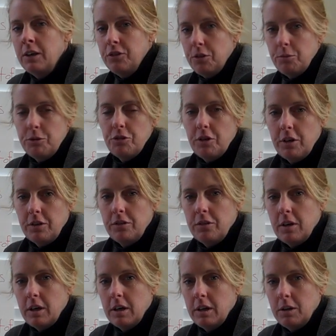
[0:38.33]
someone says,
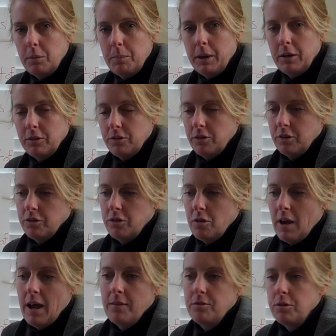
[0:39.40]
your parent says,
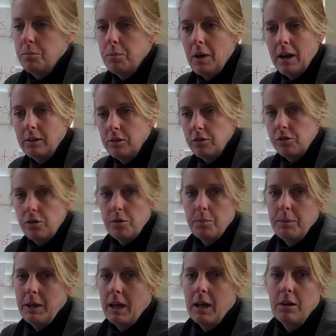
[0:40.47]
you have to practice the
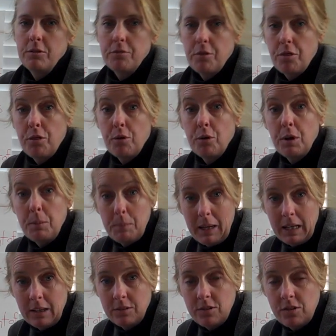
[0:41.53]
piano for 30
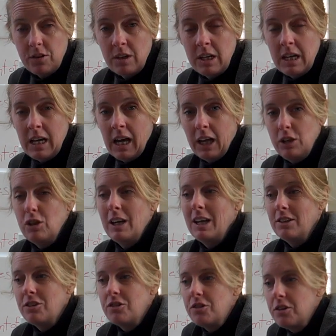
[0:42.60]
minutes. And you
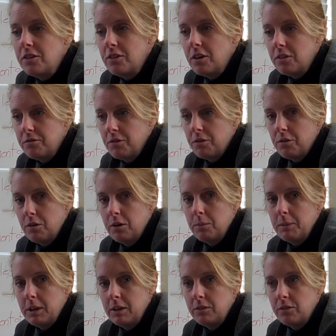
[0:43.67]
can't just sit there for 30
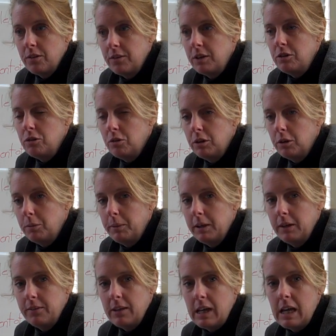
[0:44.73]
minutes and then do a little
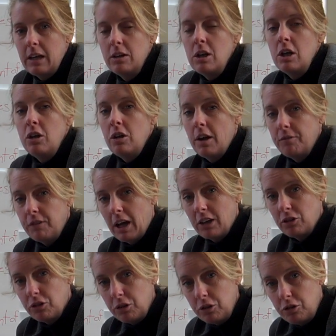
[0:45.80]
bit at the end. You have to
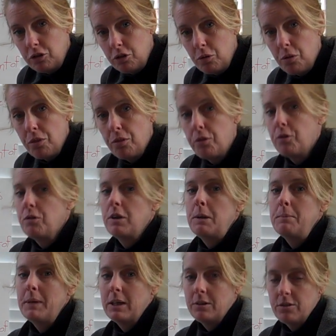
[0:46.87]
actually do
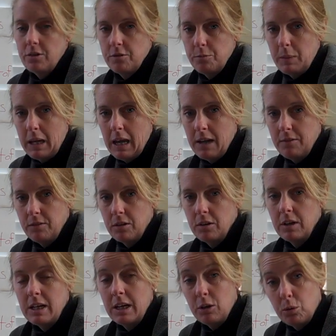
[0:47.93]
30 minutes of
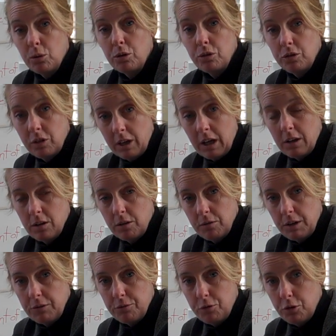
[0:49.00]
behavior in order to get your
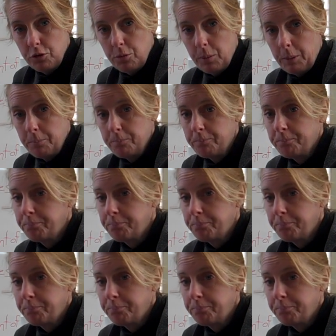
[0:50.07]
reinforcement.